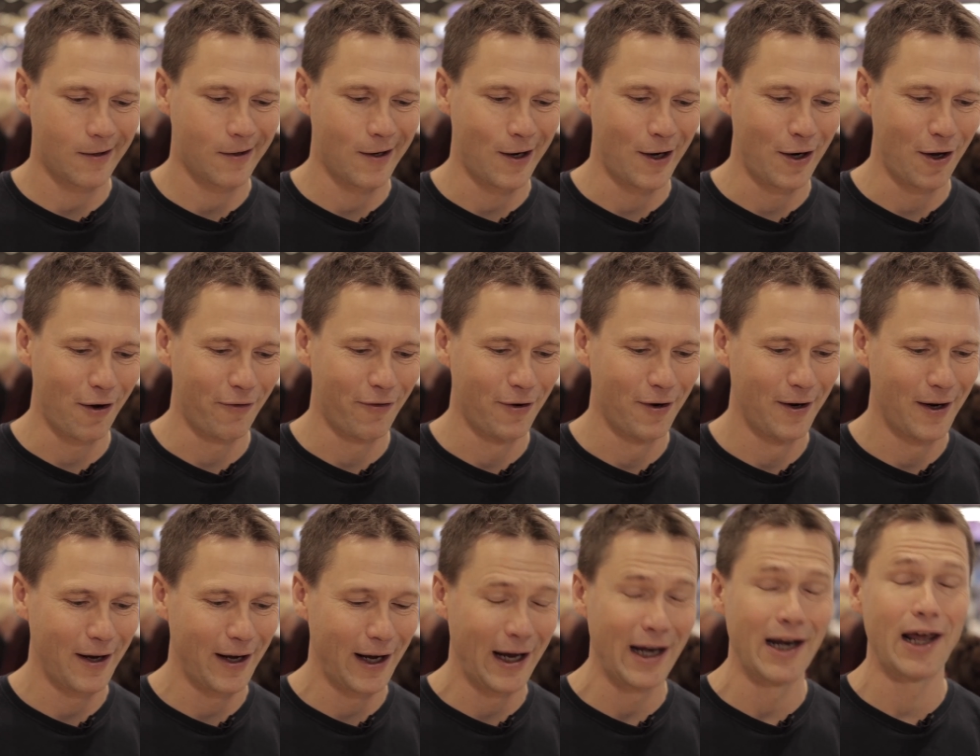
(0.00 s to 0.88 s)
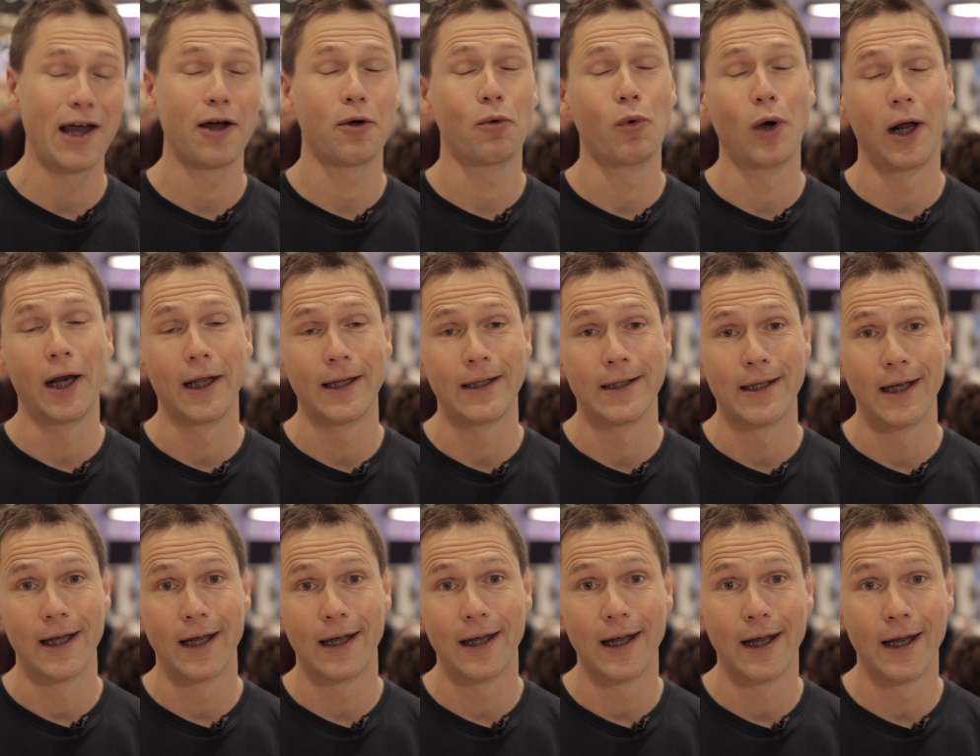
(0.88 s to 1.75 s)
kind of
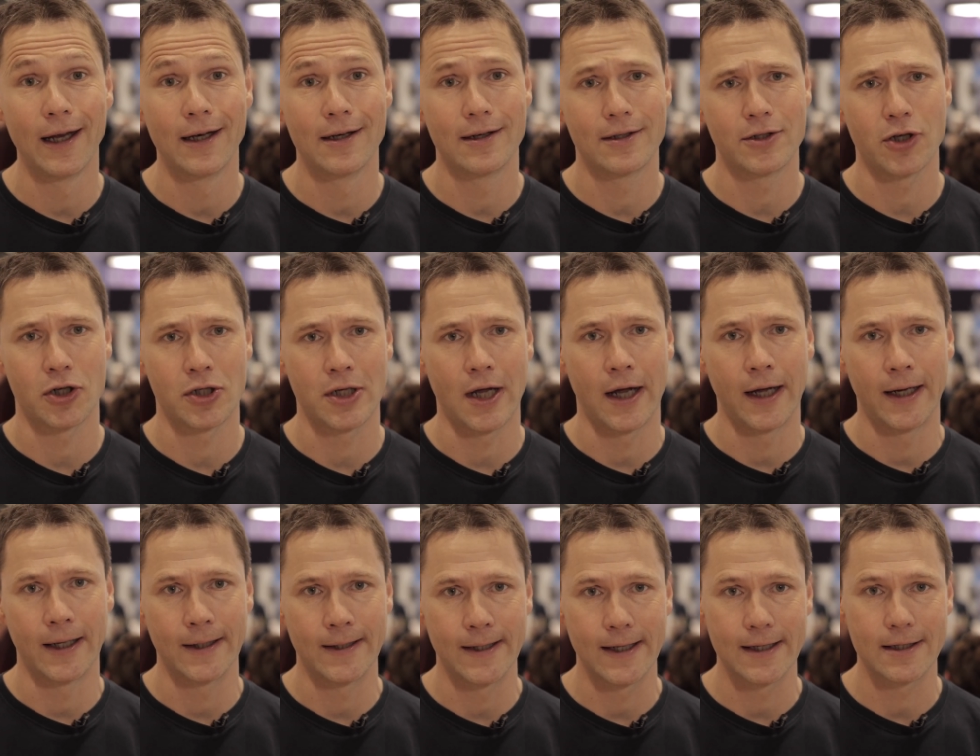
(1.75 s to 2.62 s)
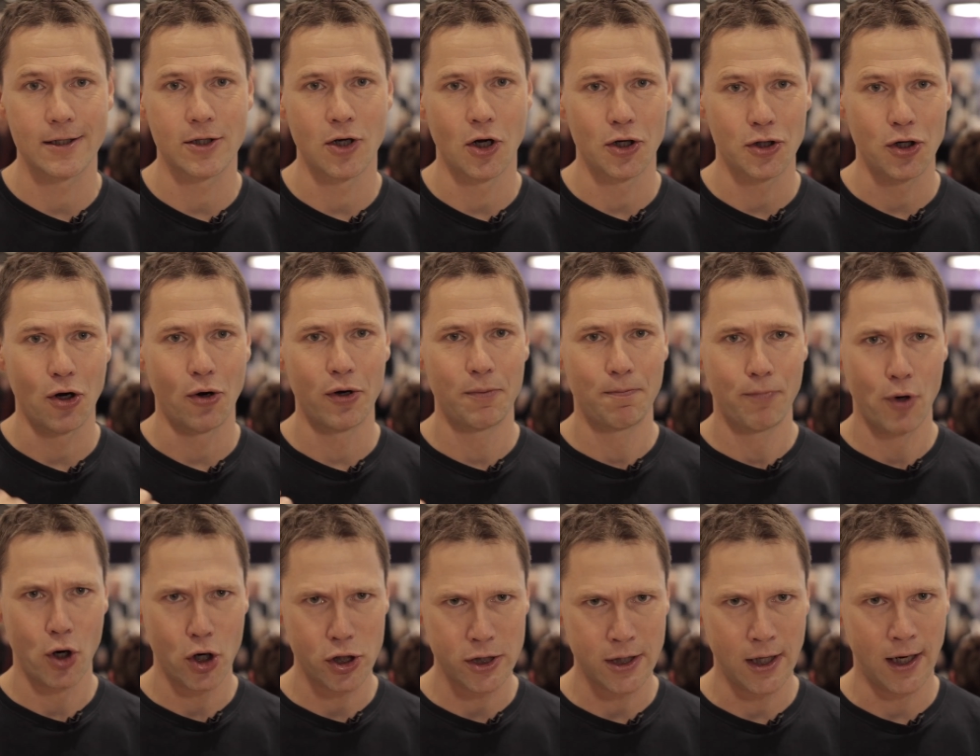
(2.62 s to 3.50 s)
inequality in society. So, so
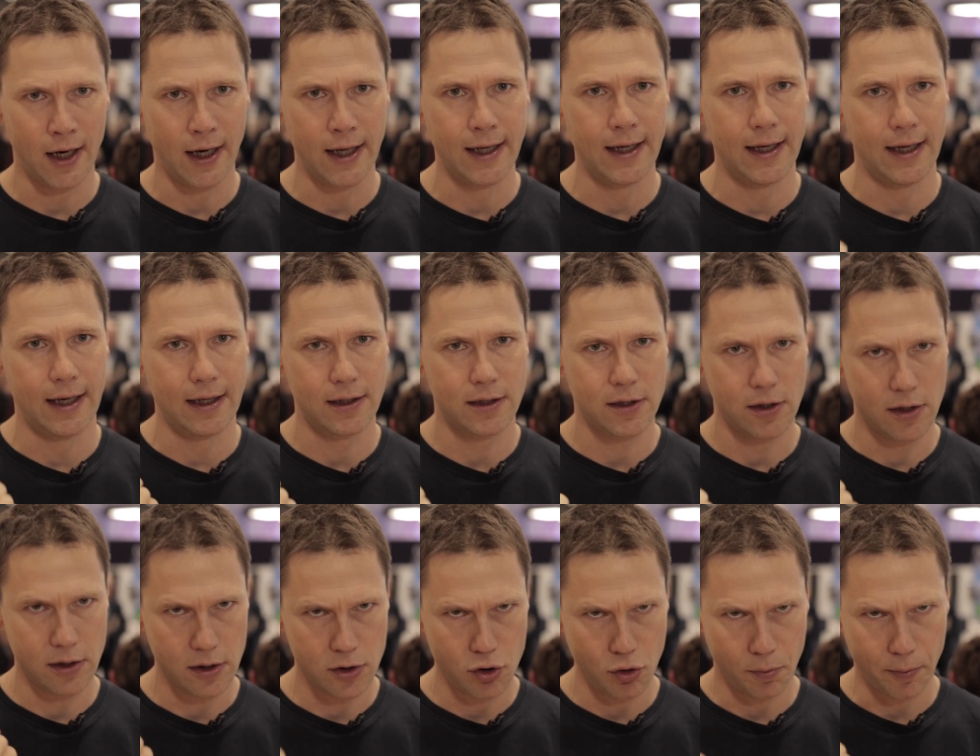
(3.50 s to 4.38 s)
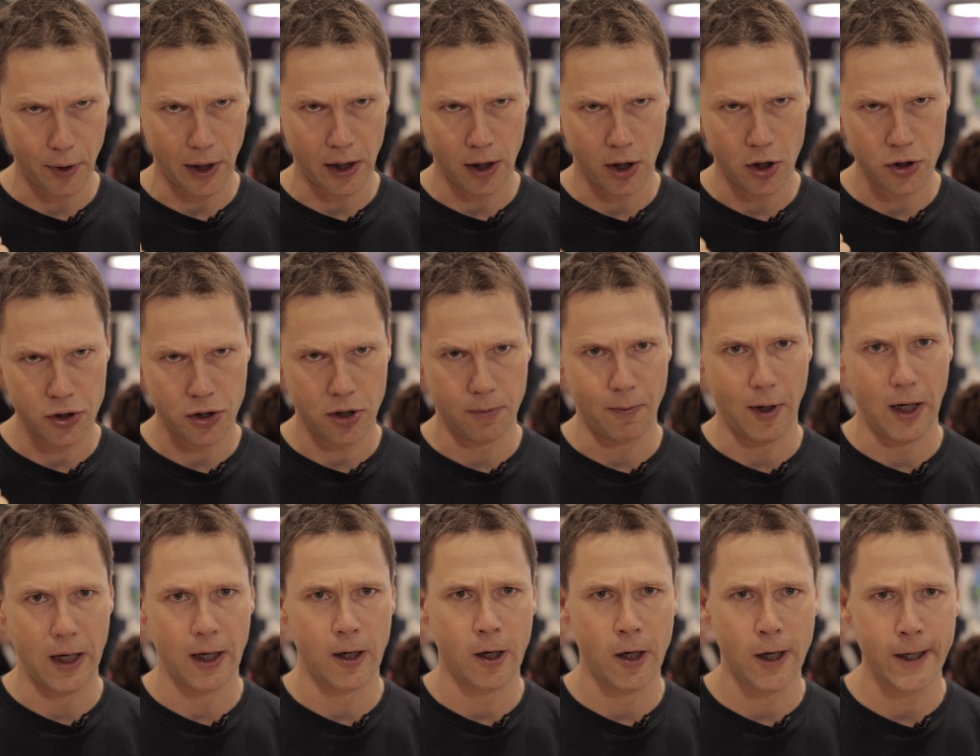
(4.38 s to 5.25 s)
personally, it's super close to
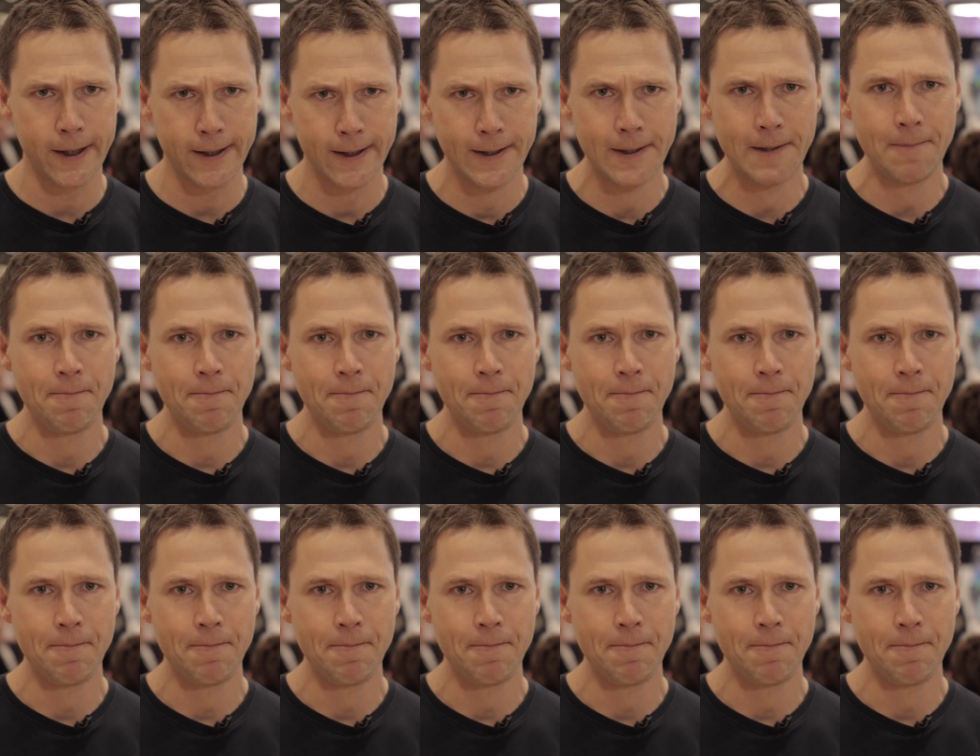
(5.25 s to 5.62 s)
my heart.